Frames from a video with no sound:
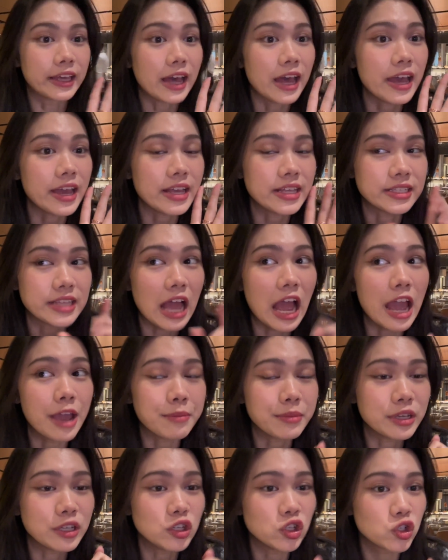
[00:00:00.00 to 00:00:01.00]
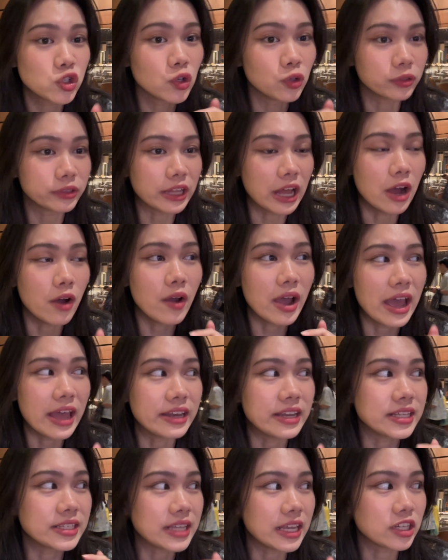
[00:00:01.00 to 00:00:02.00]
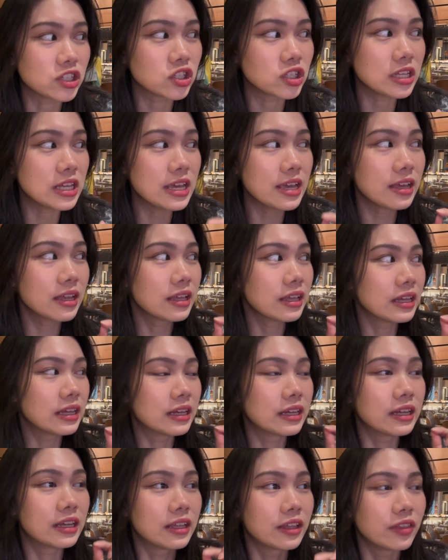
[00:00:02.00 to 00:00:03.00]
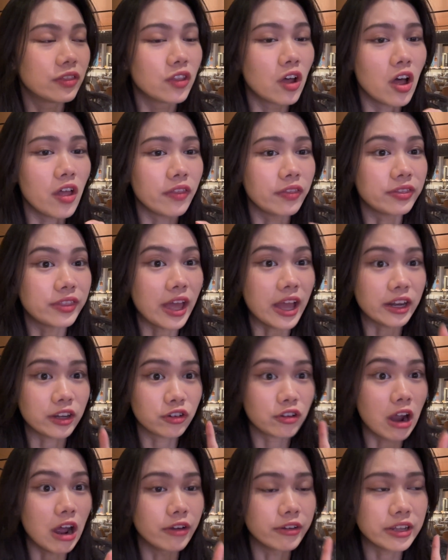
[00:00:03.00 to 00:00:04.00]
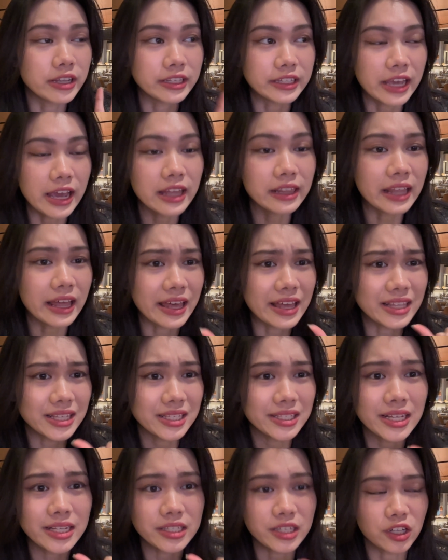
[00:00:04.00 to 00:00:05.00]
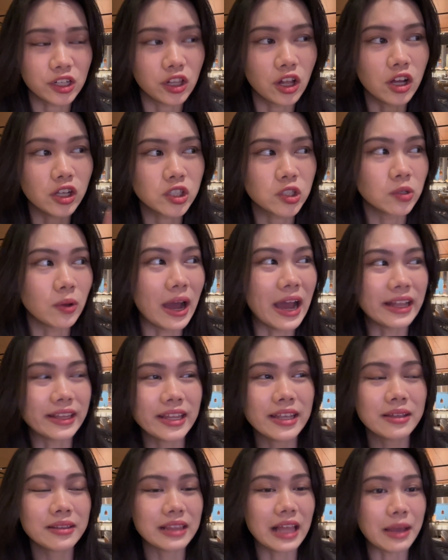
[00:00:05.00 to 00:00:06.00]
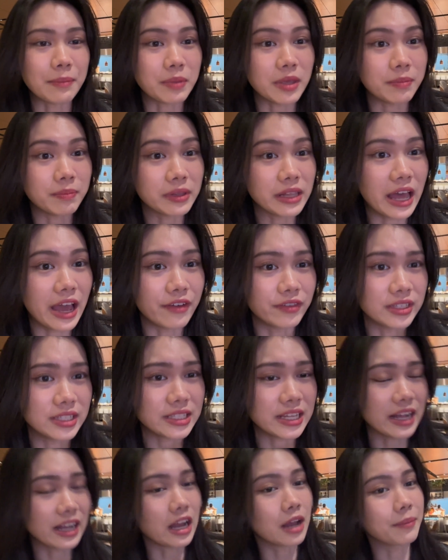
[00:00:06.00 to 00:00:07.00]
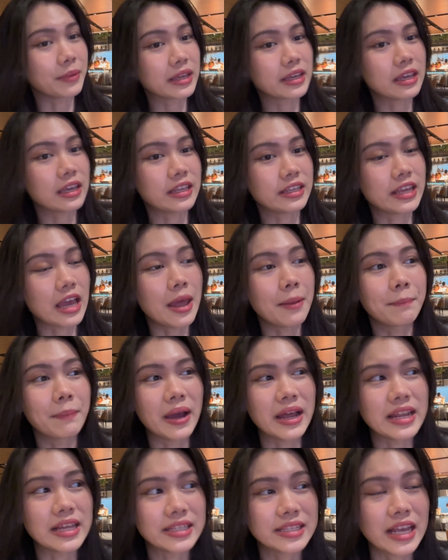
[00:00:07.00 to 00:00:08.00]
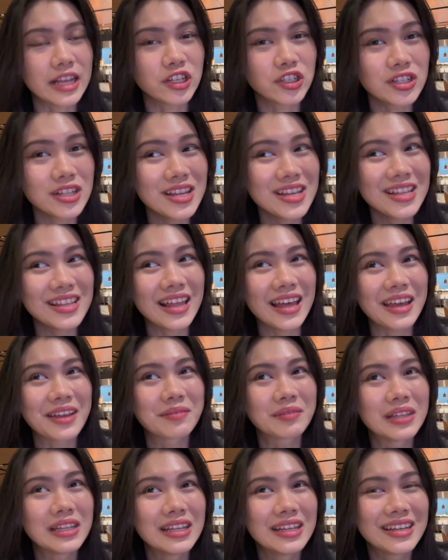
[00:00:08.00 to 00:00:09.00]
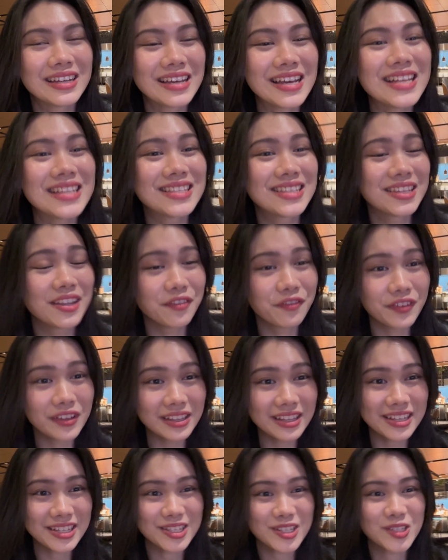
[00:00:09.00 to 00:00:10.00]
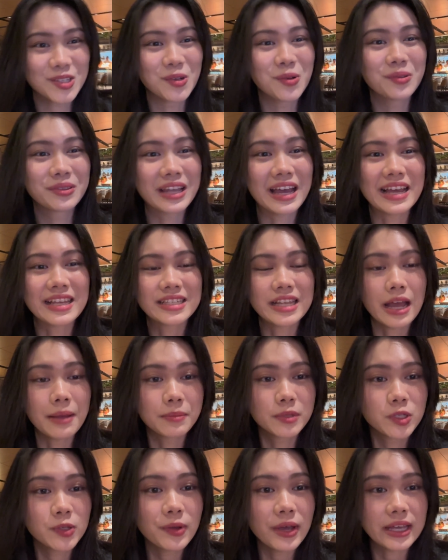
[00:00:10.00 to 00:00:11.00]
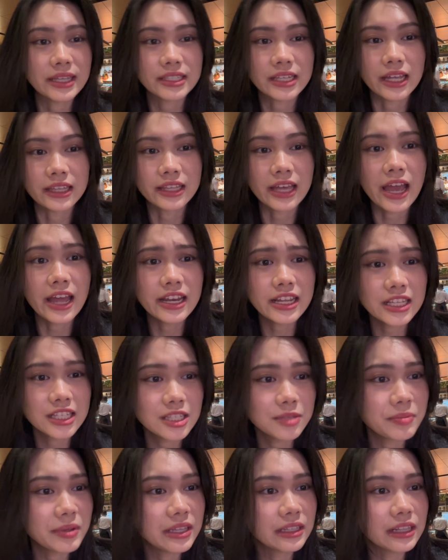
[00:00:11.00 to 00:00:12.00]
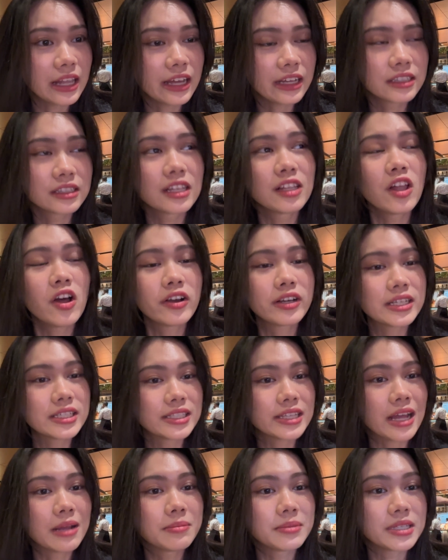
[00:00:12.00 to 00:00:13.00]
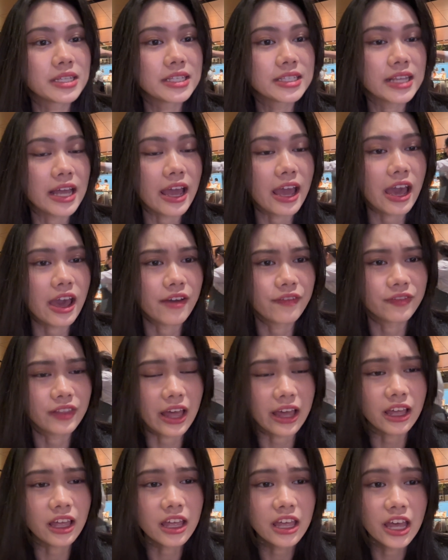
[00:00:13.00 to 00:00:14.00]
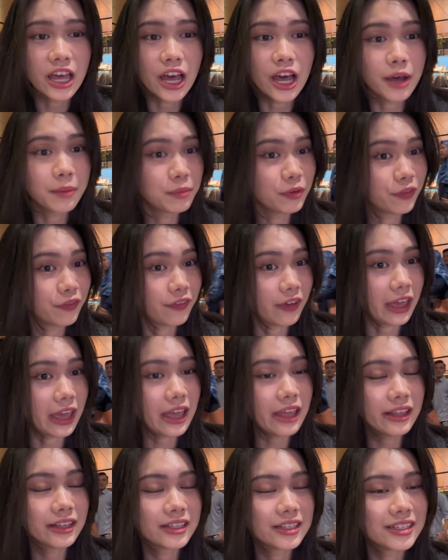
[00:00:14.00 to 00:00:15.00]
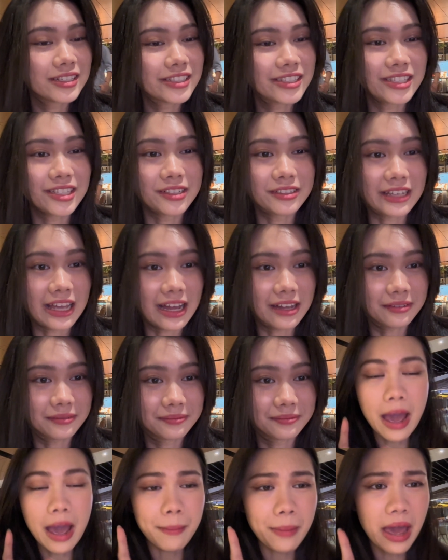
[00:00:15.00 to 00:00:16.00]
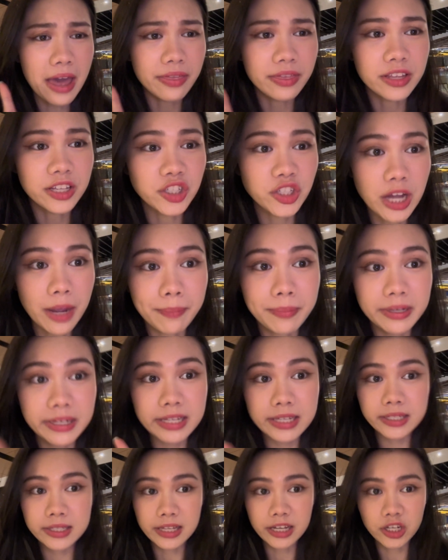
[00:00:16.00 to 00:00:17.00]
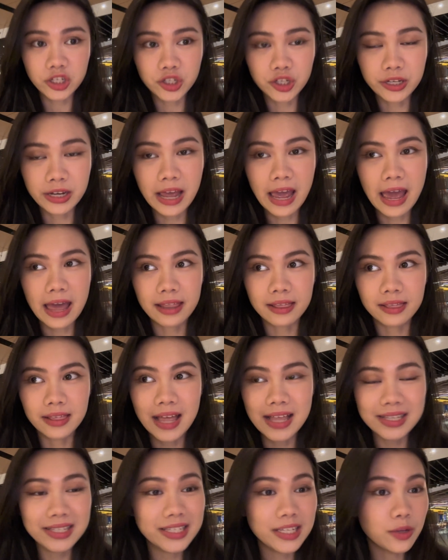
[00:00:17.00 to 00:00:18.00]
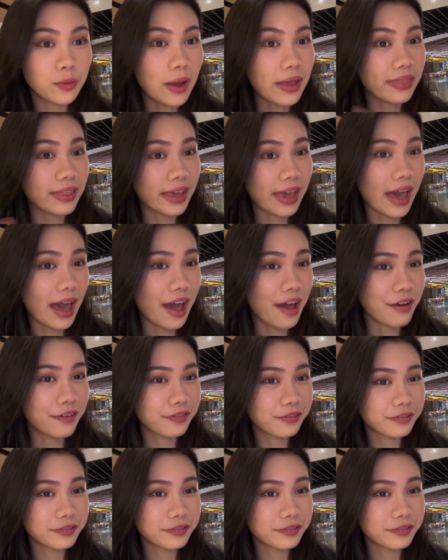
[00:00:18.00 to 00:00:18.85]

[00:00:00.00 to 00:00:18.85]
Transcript: Guys, I'm in Shop now and it's actually not that crowded yet. Like, it's 6 o'clock, so I think like people haven't started coming in yet, but it's actually like the feel is so nice. I'm so excited and it's been like the longest time since I have like a buffet. So yeah, I'm at the Japanese station and let's see what they have.